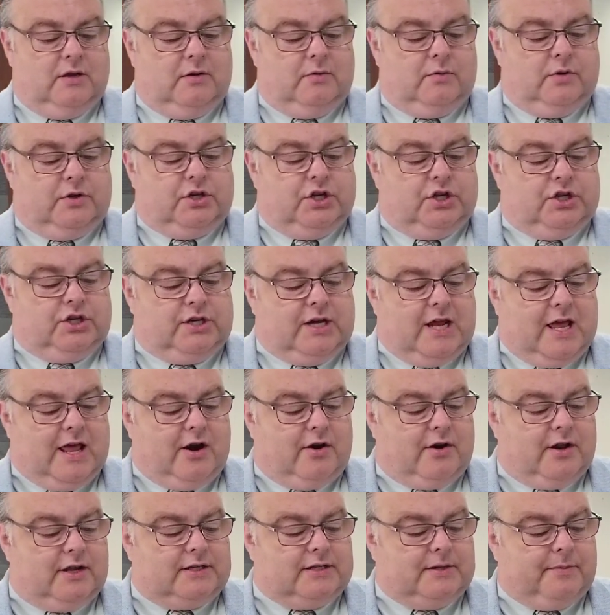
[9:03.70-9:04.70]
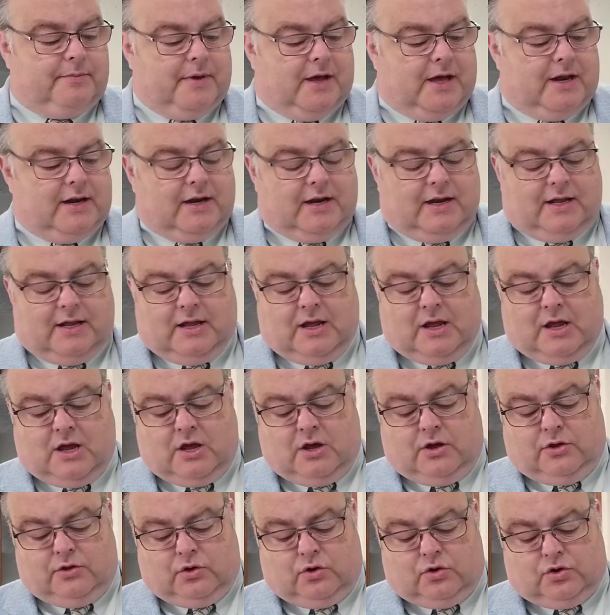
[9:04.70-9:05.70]
which he shed on us abundantly
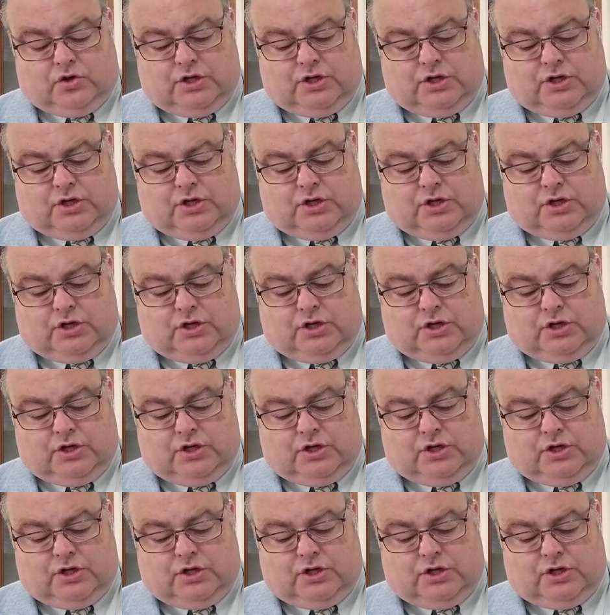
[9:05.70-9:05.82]
through